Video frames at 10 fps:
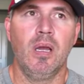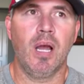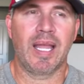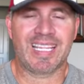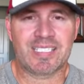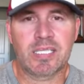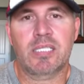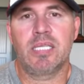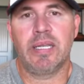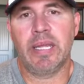I got
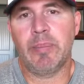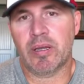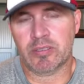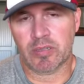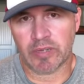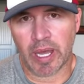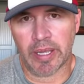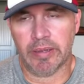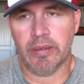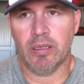16 emails
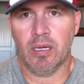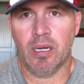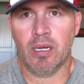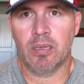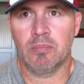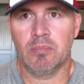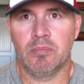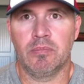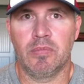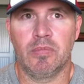overnight
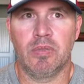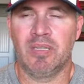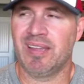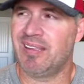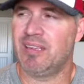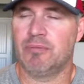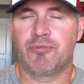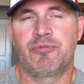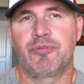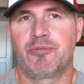on
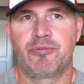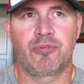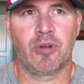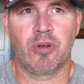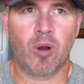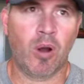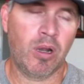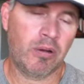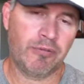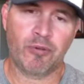
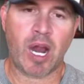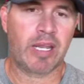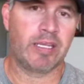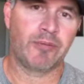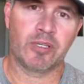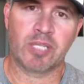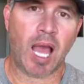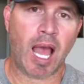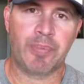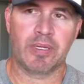a variety of different
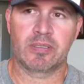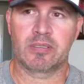topics.